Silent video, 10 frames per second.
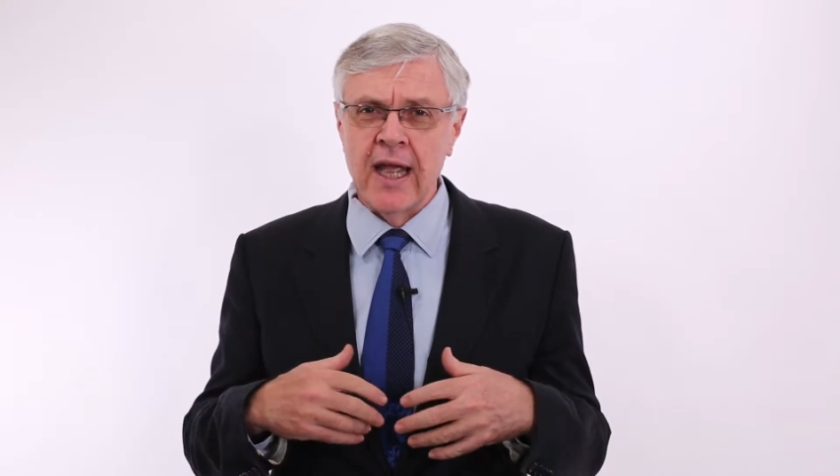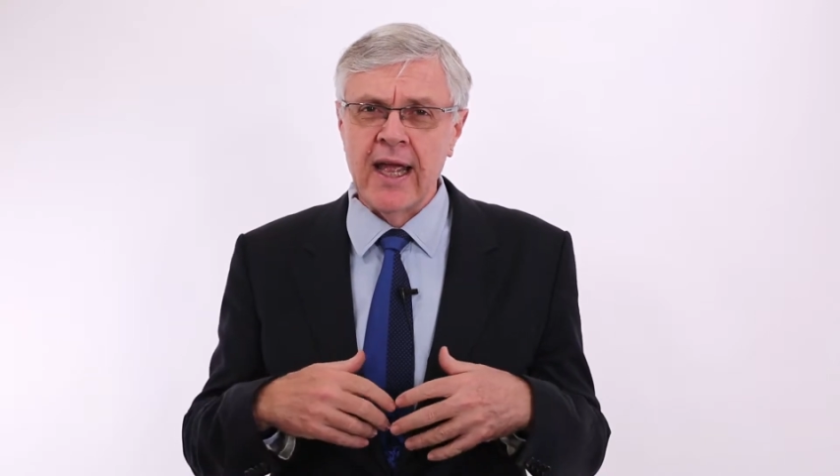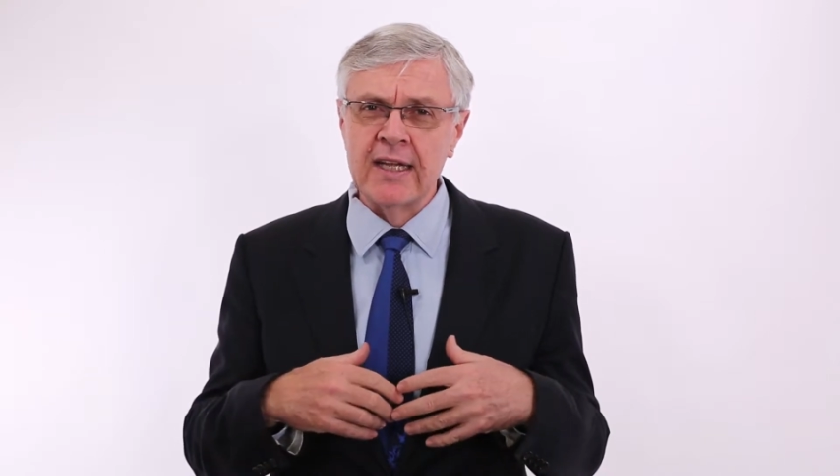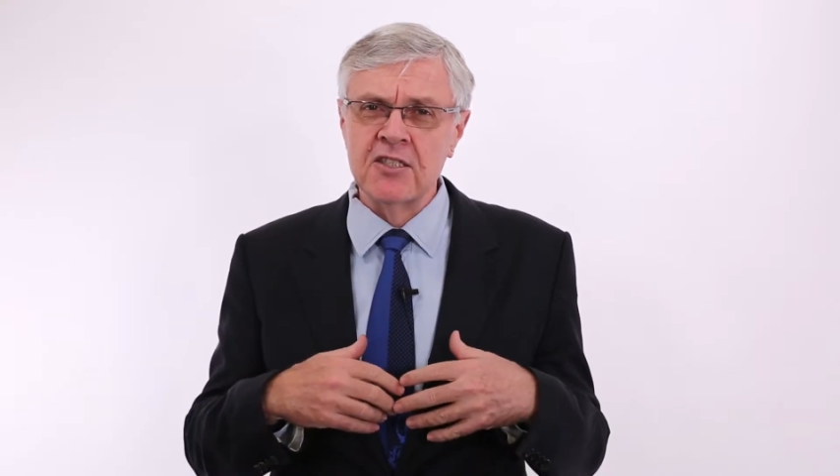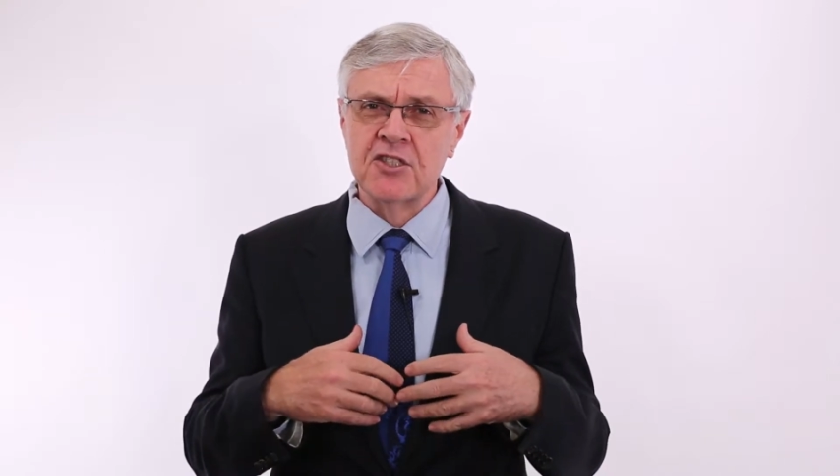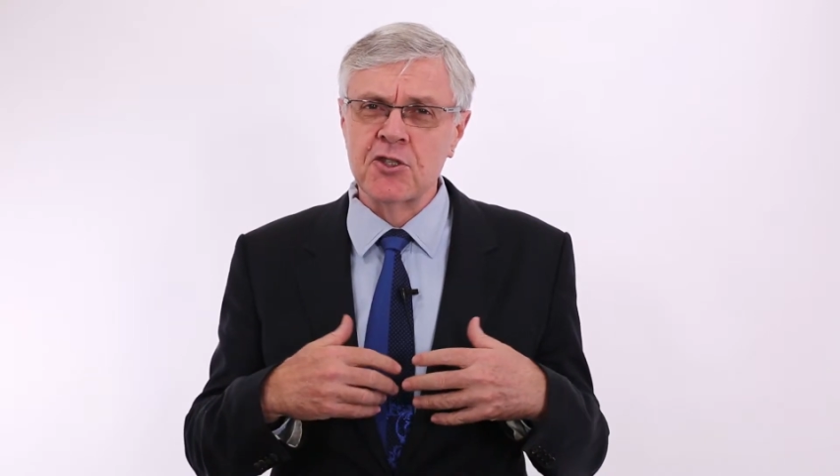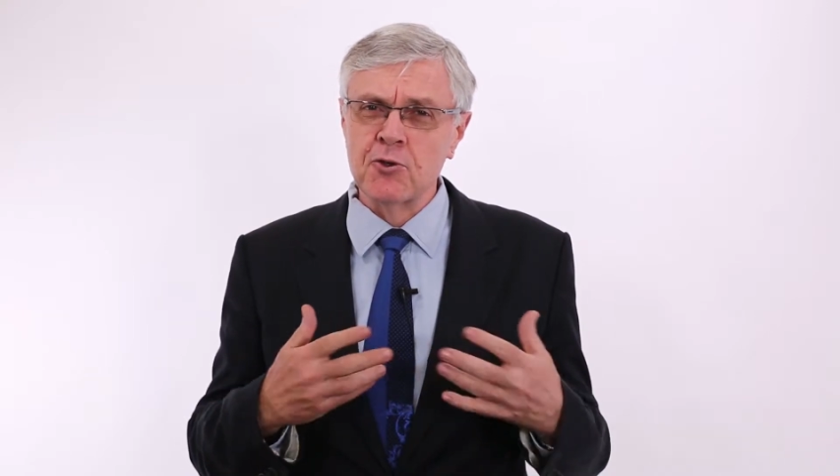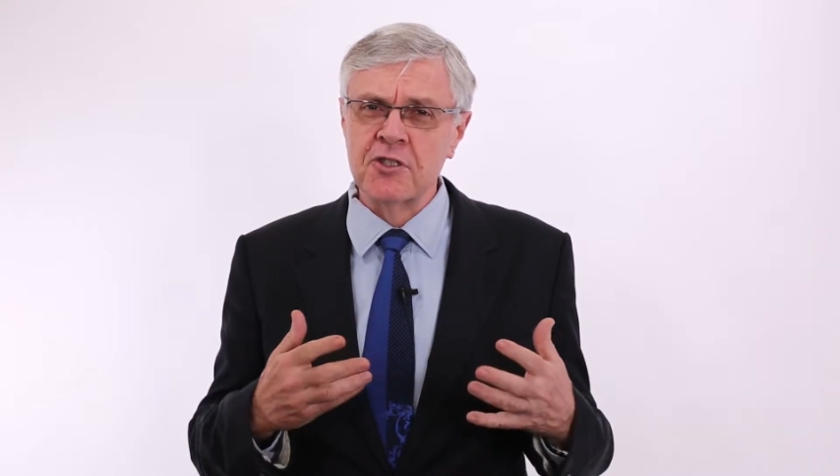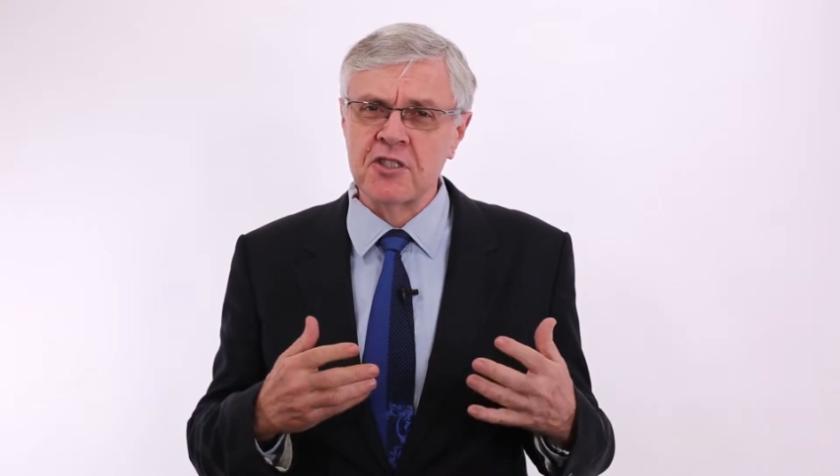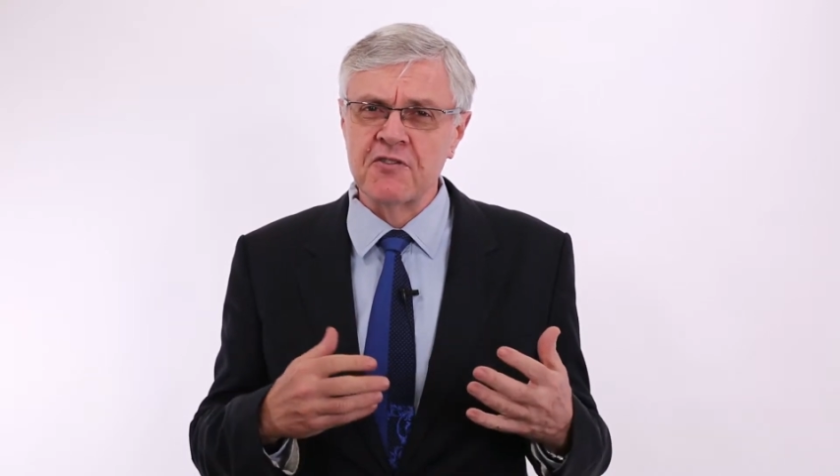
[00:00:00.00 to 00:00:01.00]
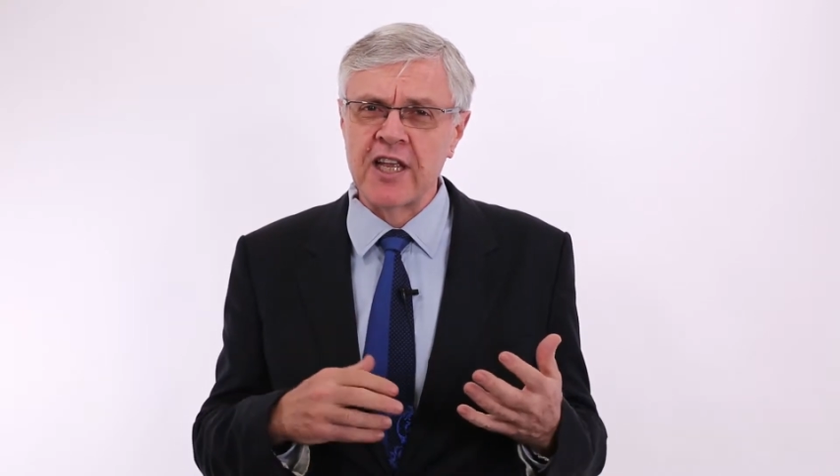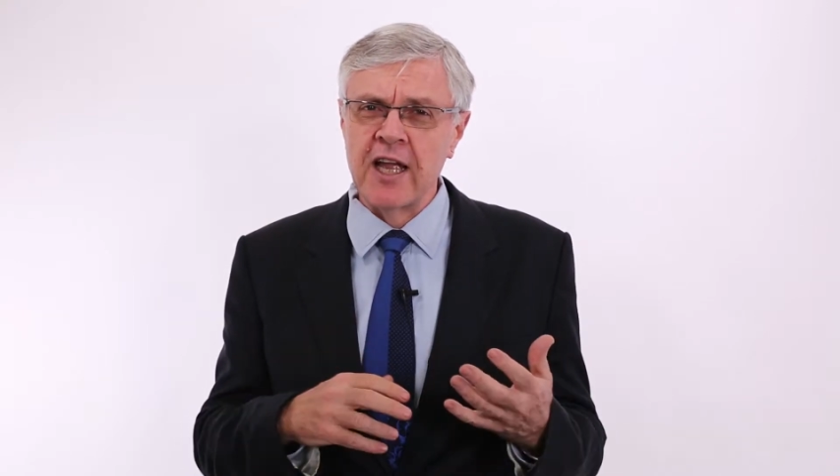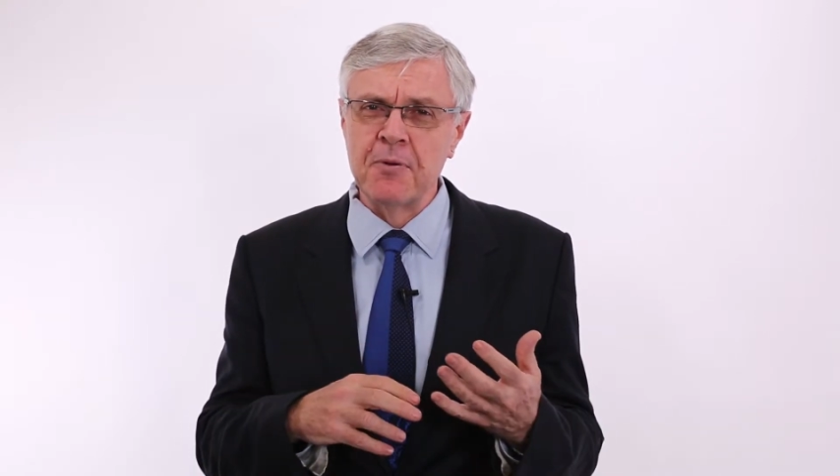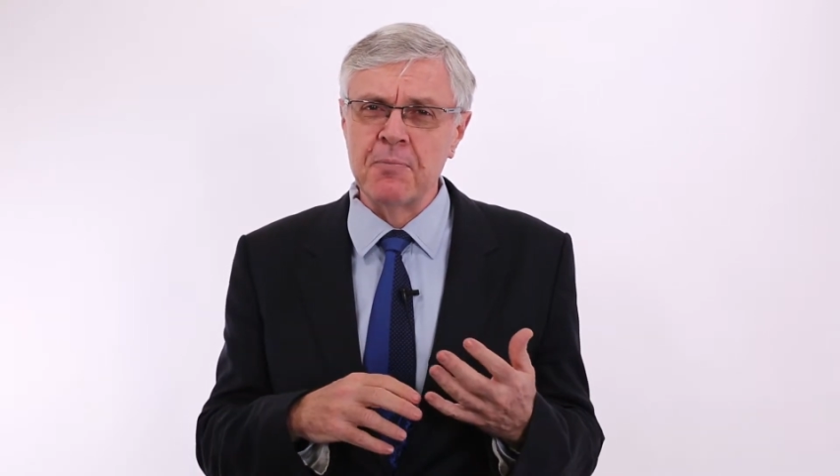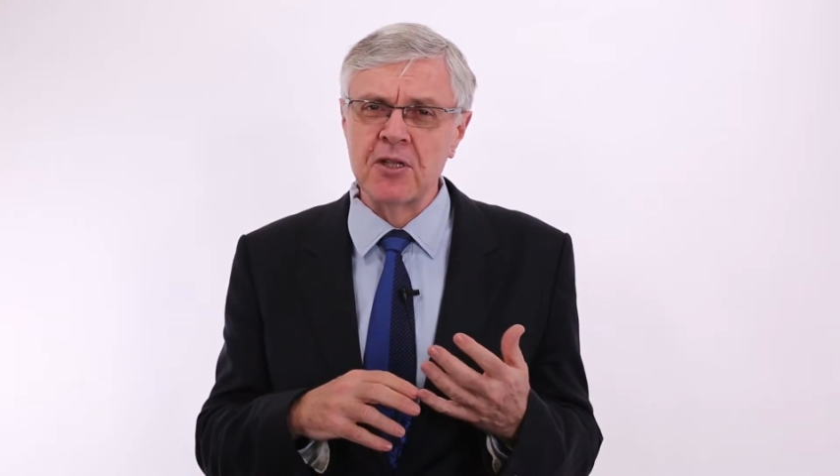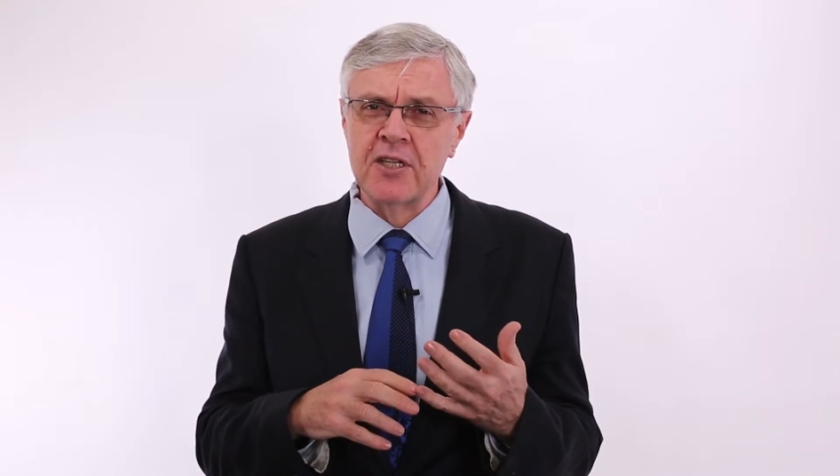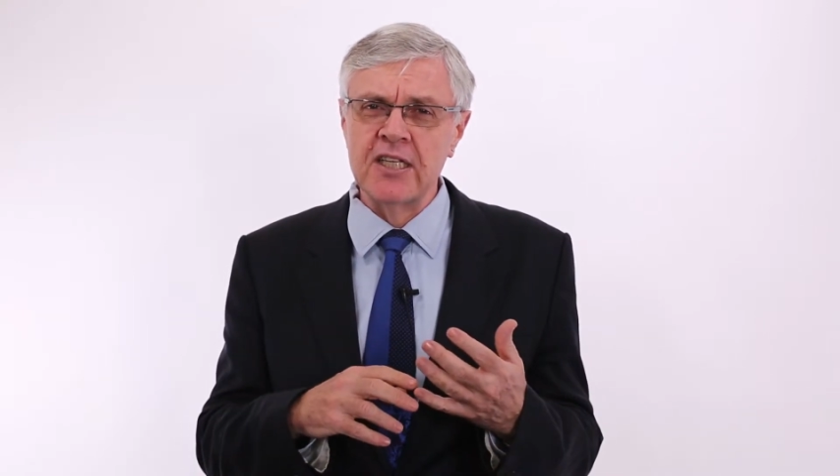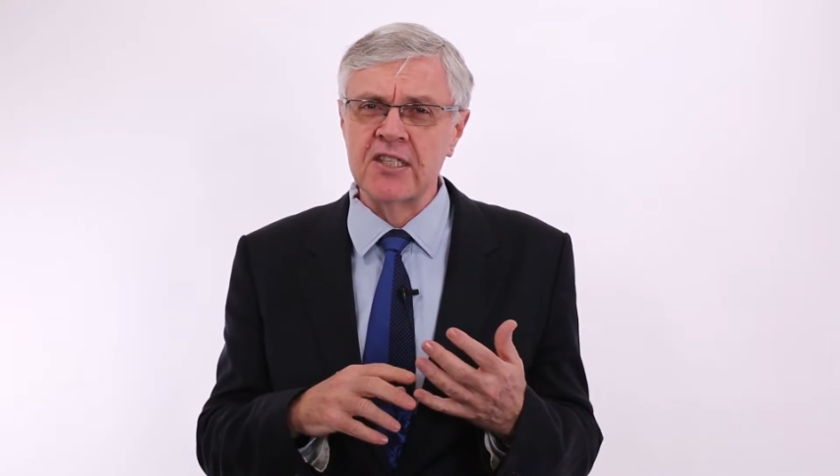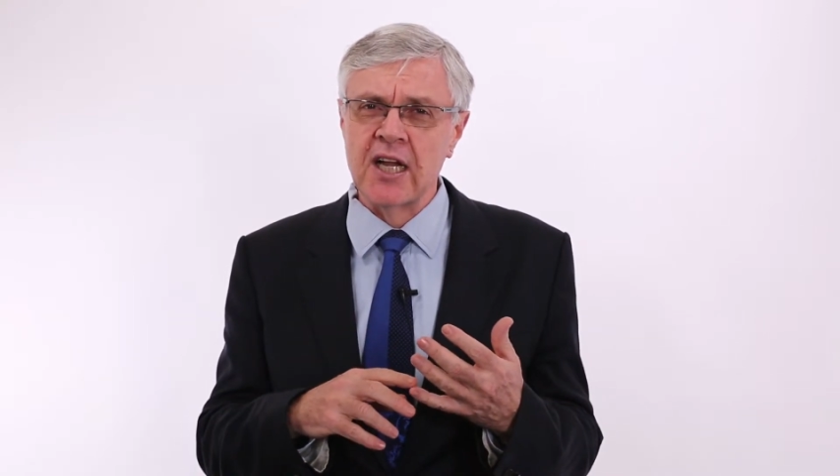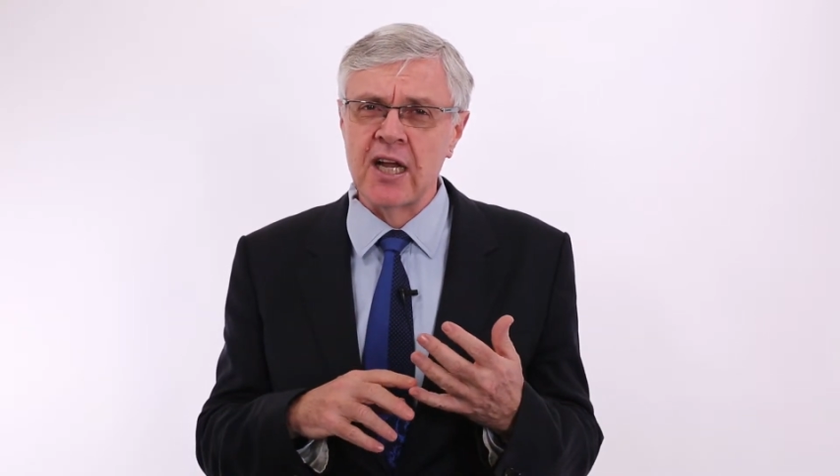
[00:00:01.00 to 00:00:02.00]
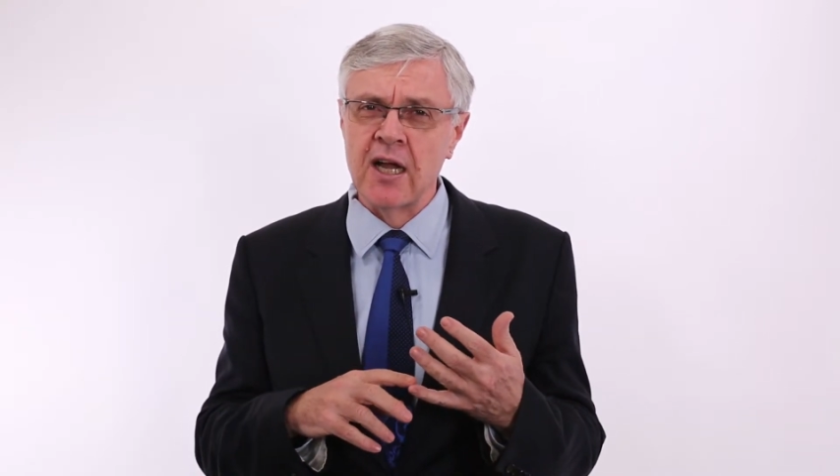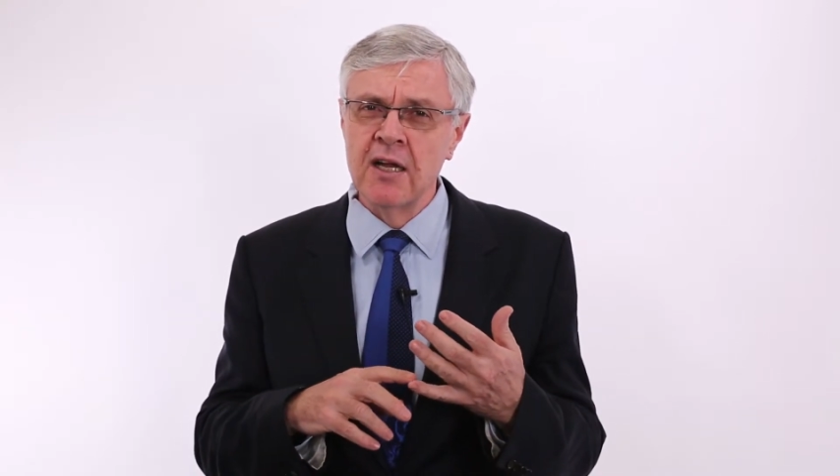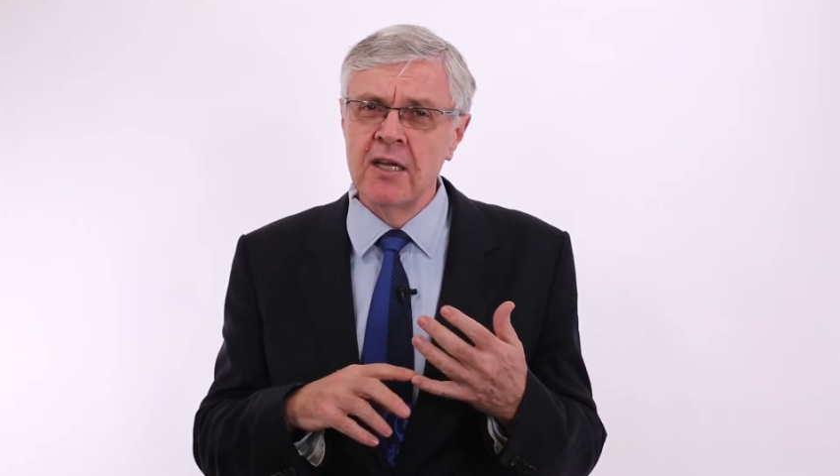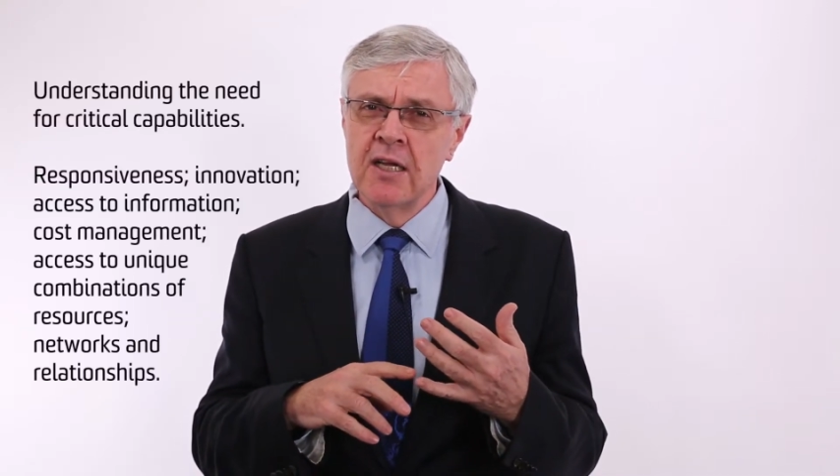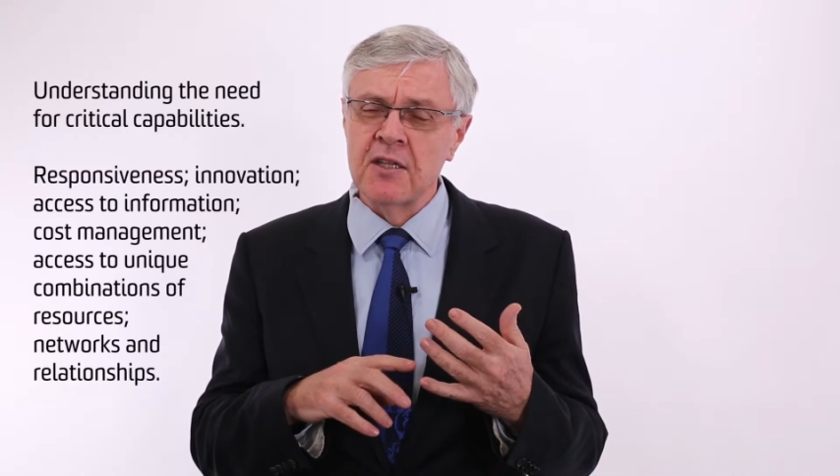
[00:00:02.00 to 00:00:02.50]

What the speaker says: as sources of capabilities are